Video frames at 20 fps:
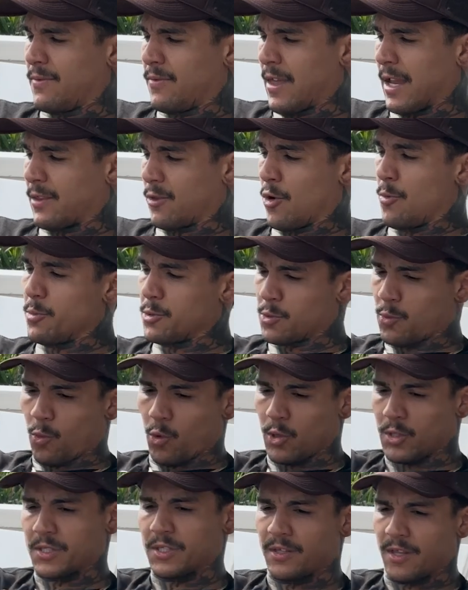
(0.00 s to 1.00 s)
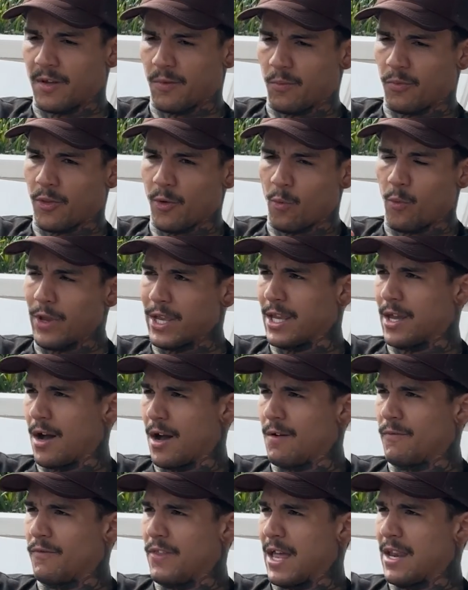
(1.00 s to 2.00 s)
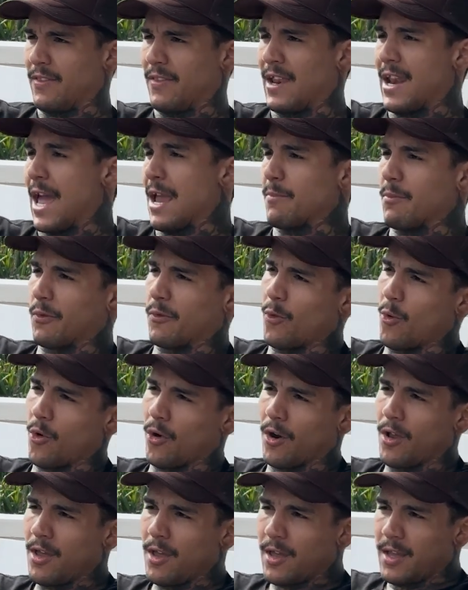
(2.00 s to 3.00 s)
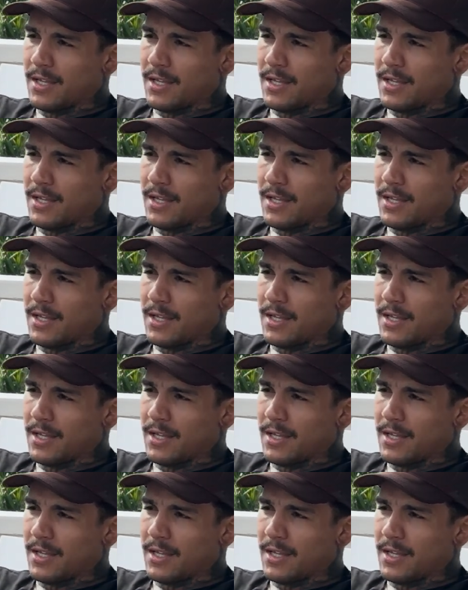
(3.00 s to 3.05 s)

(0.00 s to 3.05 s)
like they're almost worse the week of than the night before.